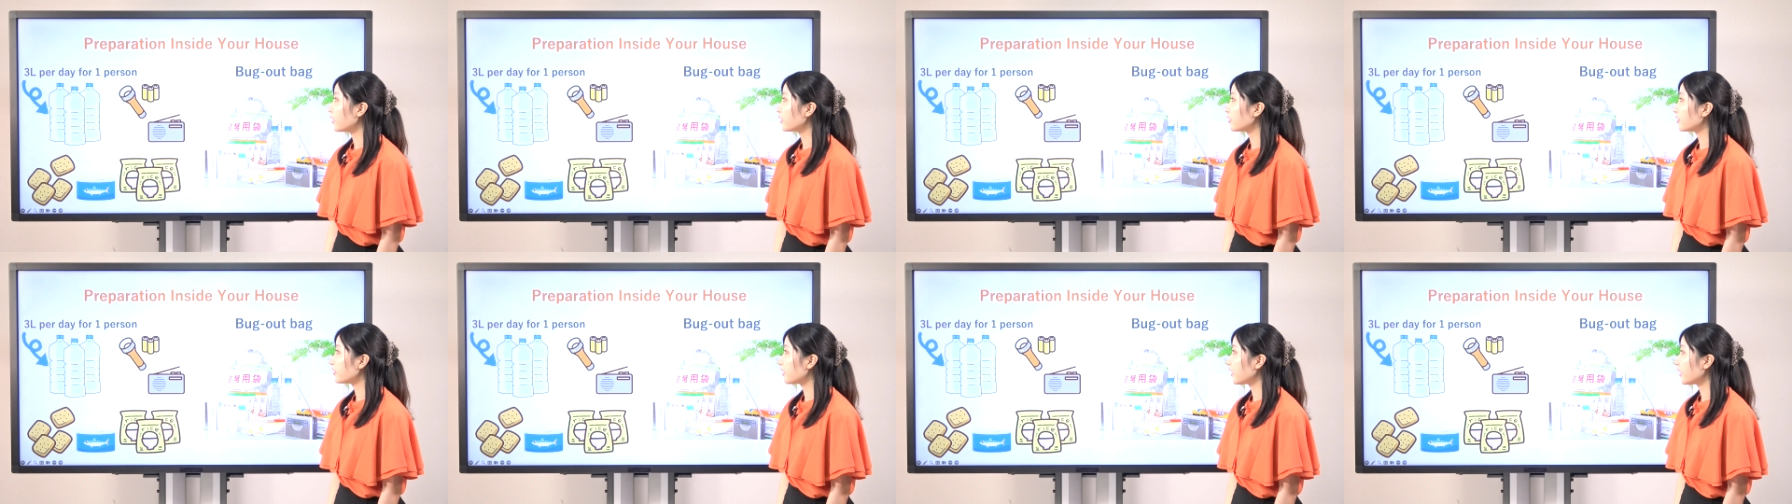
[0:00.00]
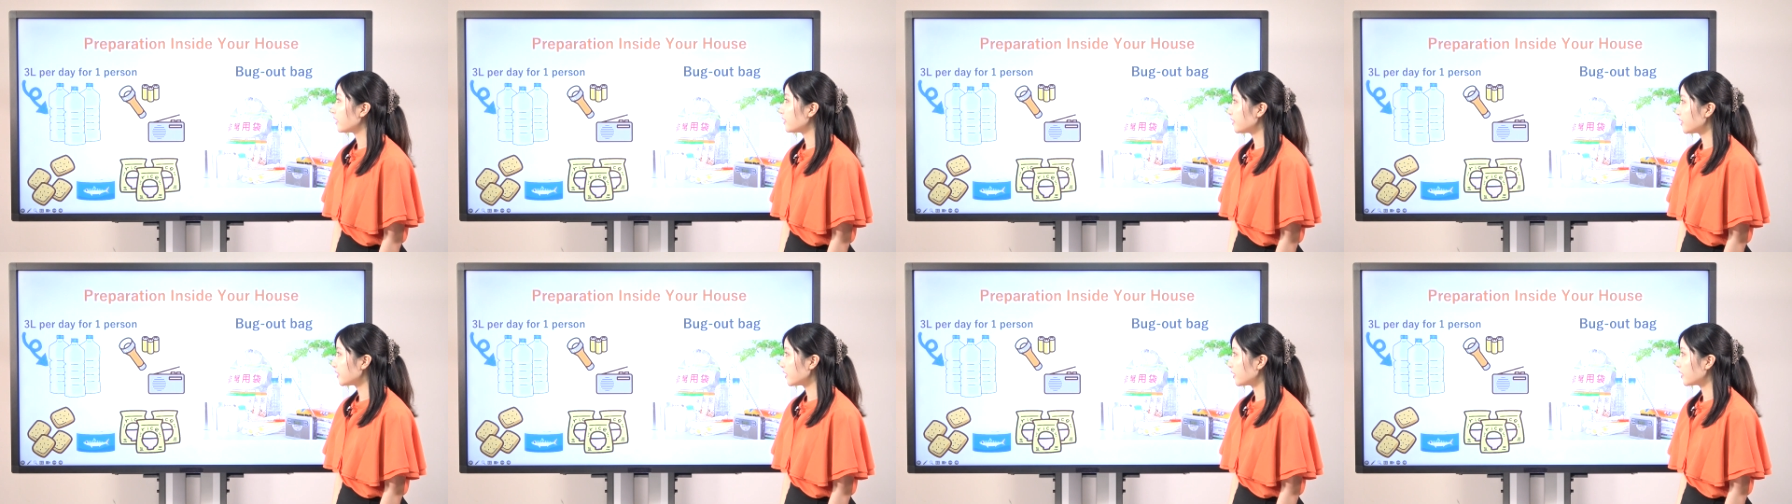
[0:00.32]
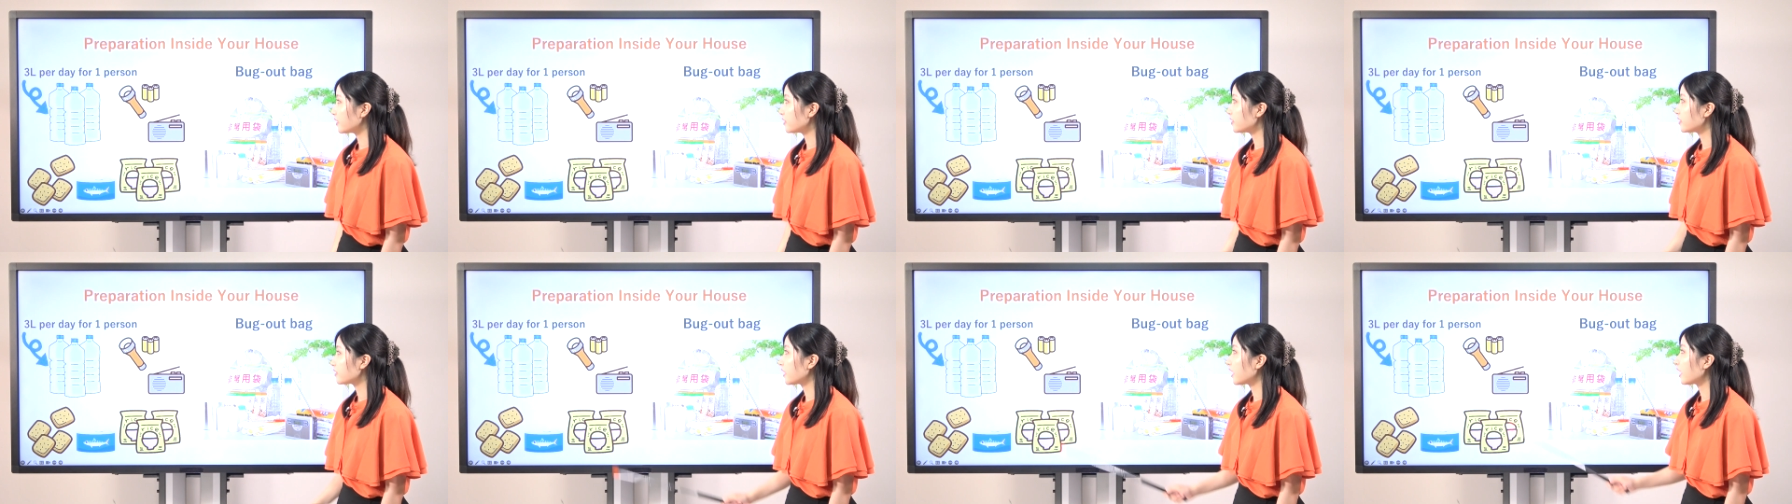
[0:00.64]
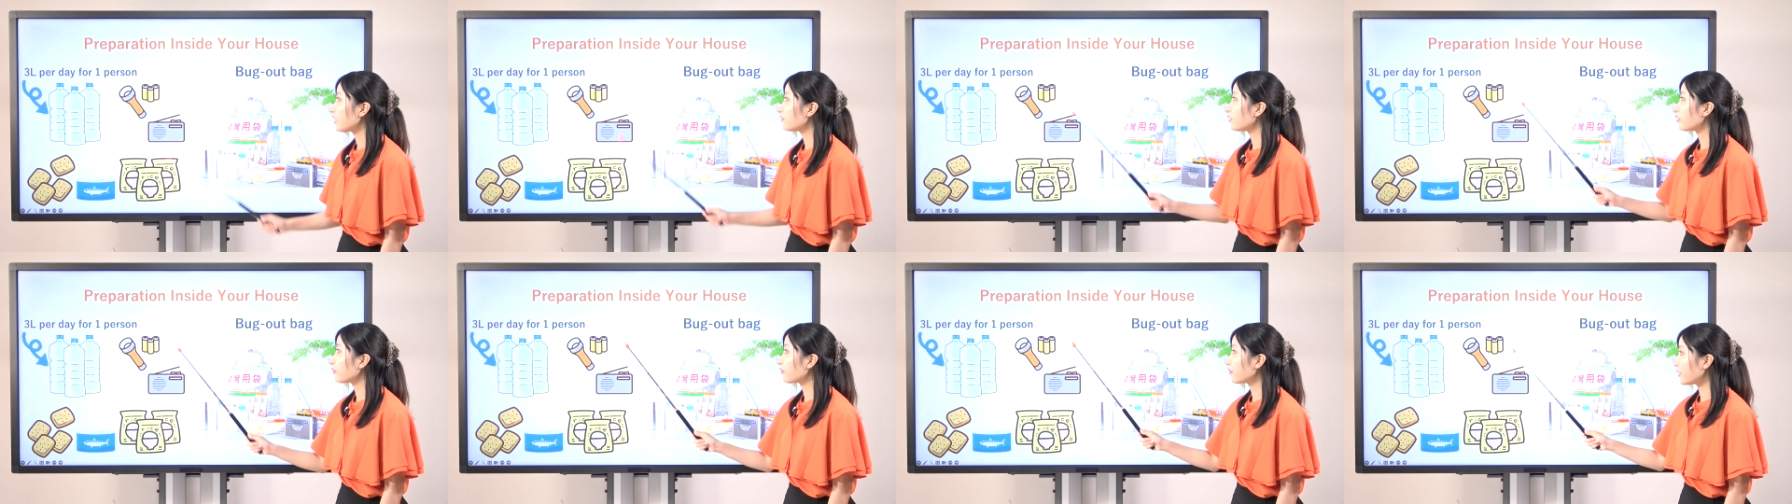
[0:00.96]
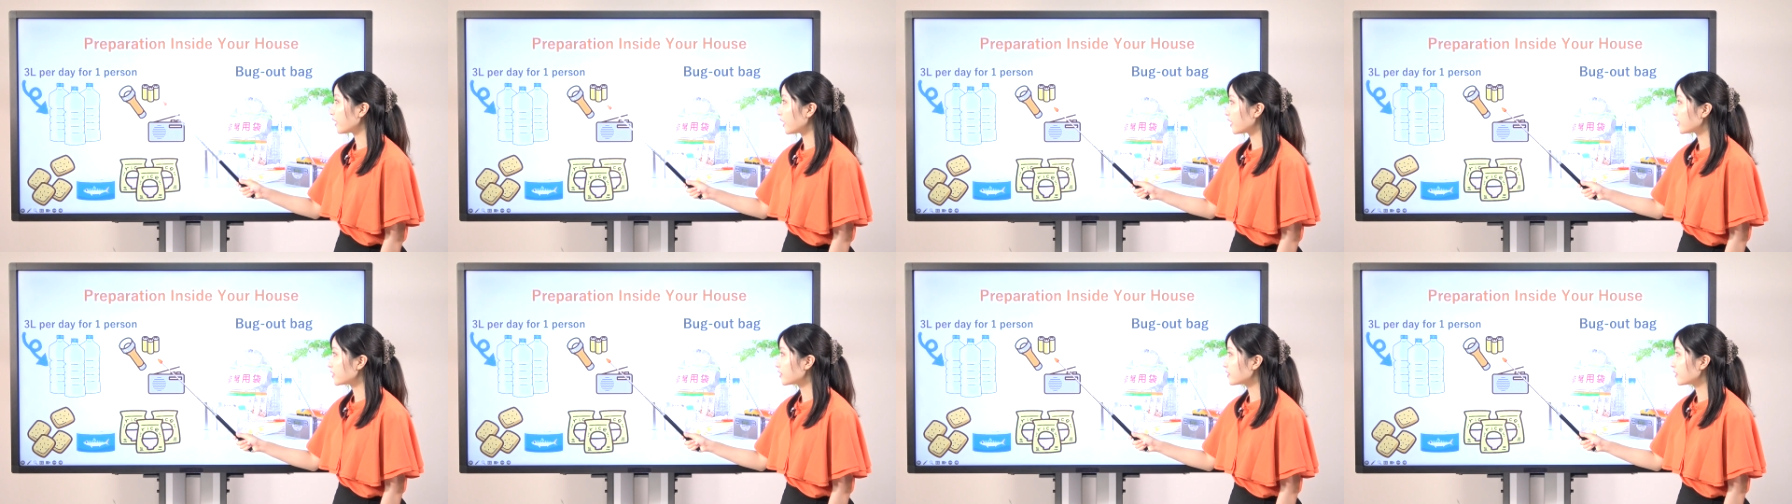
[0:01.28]
good idea to have a
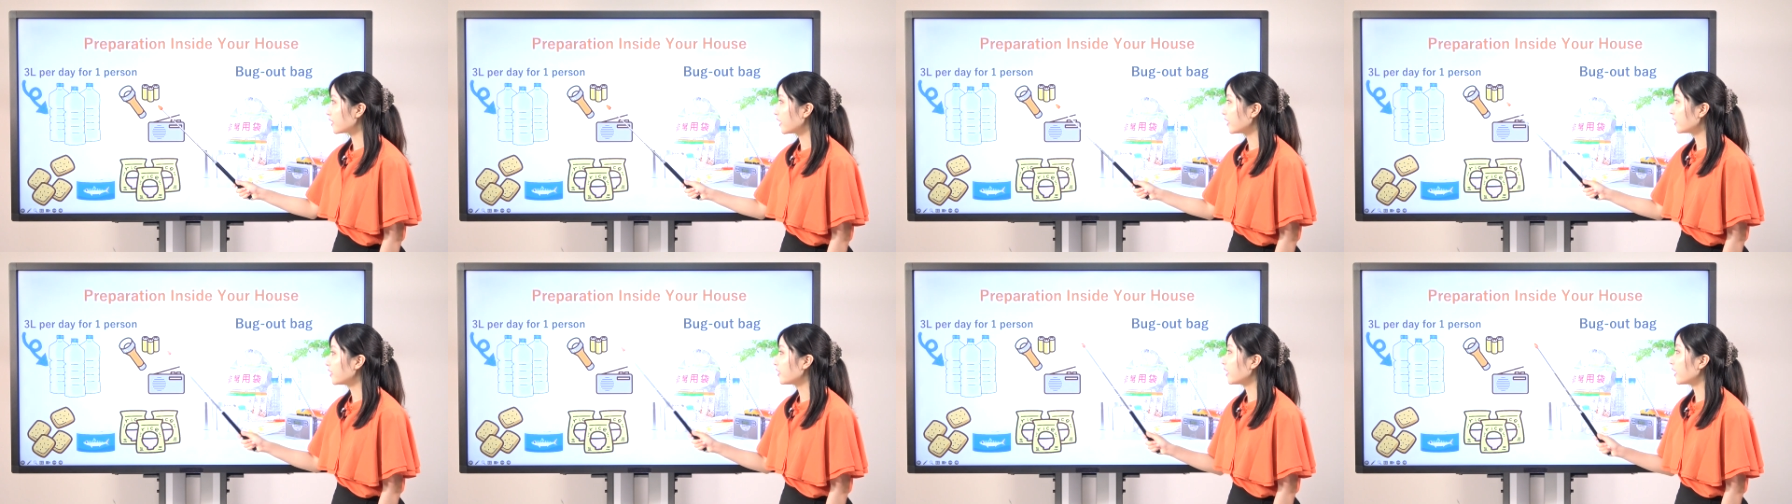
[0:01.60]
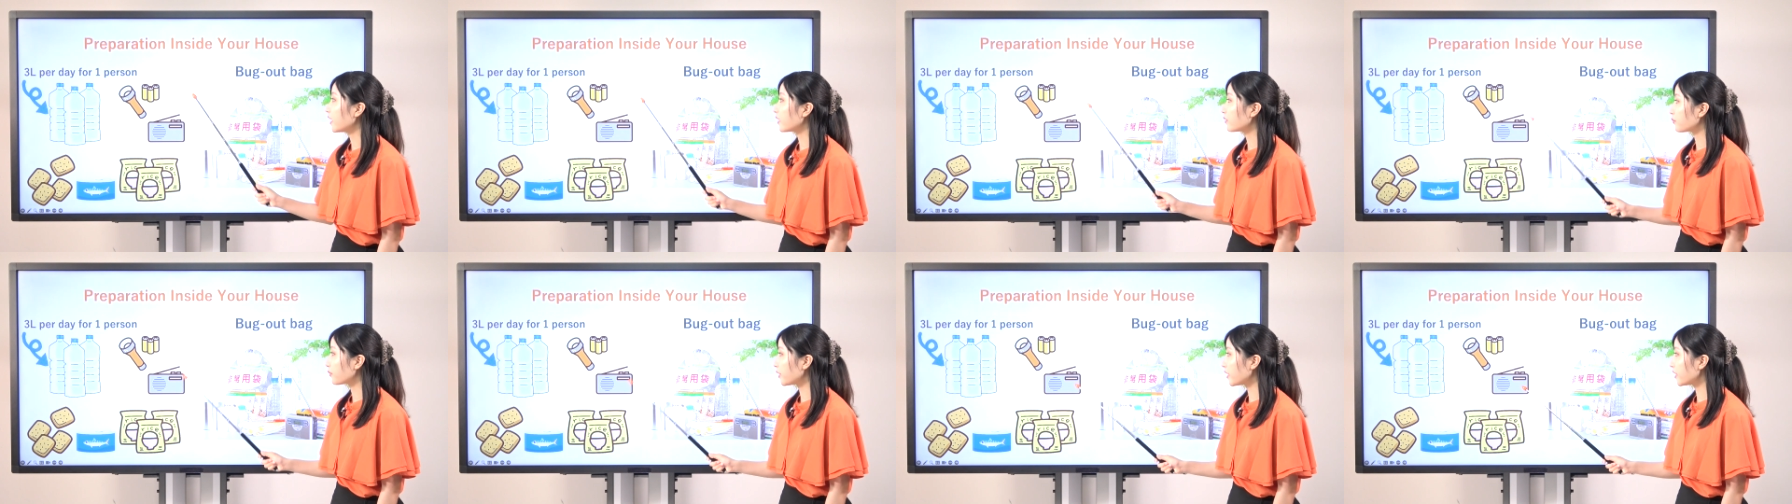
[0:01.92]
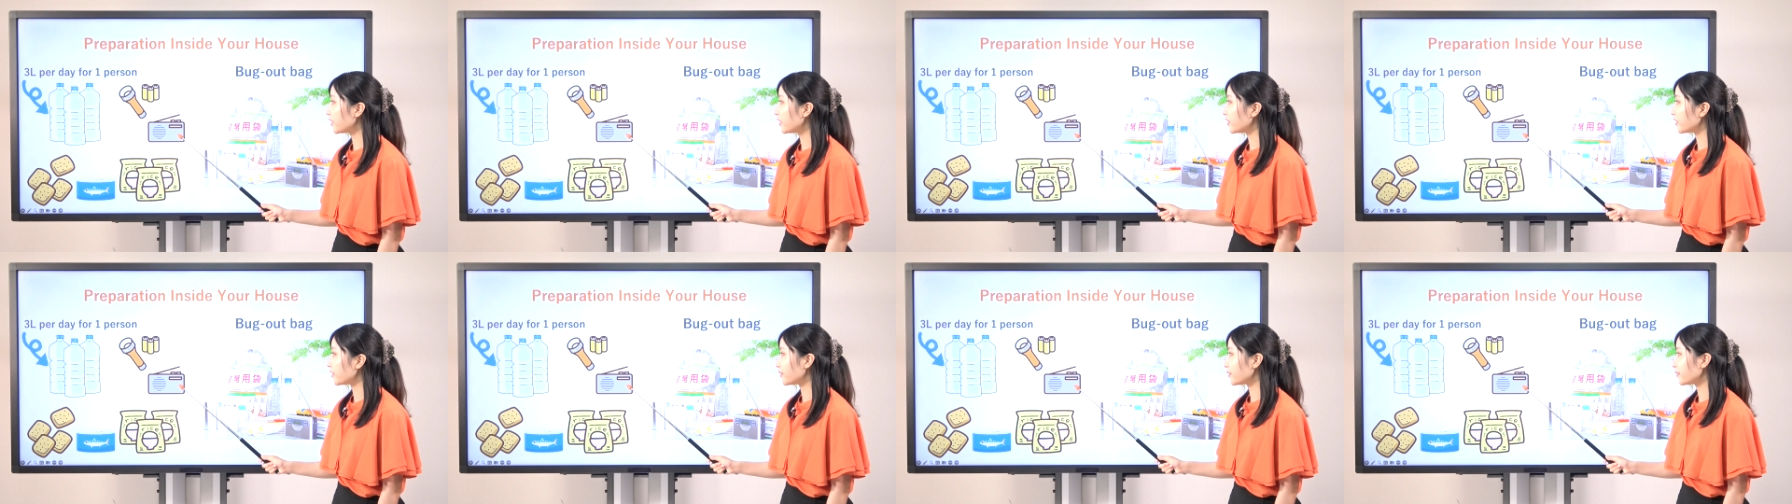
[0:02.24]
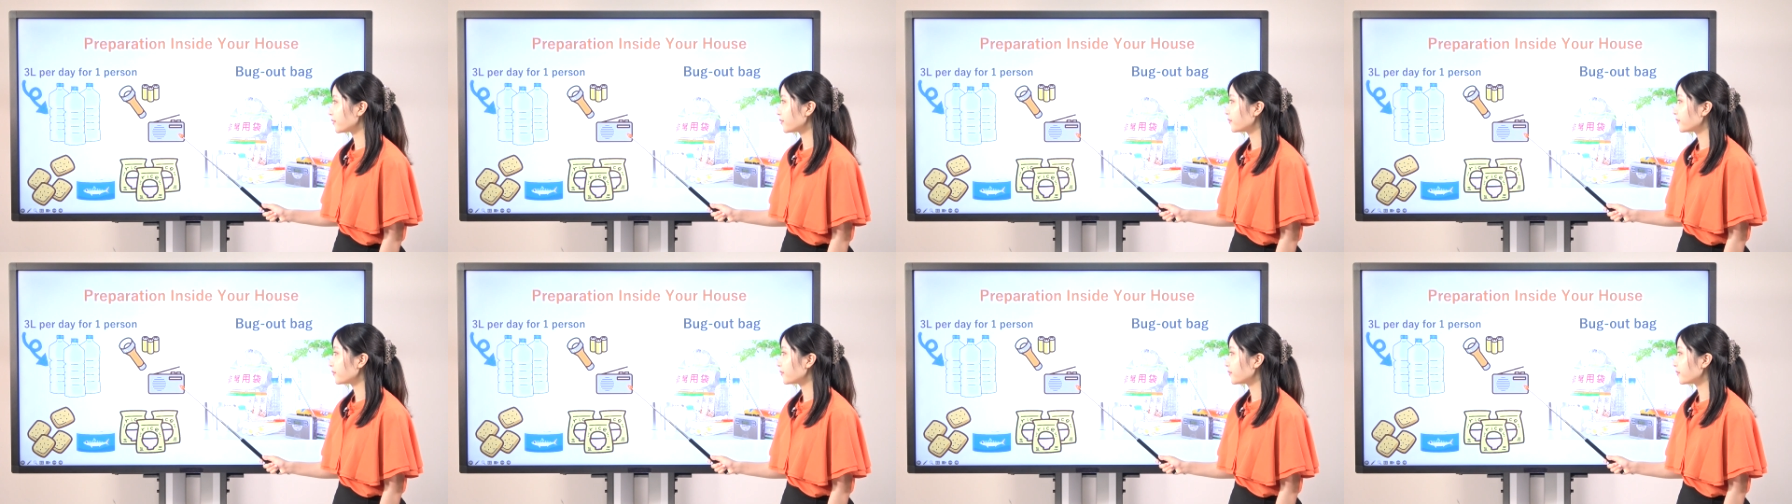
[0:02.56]
flashlight and radio.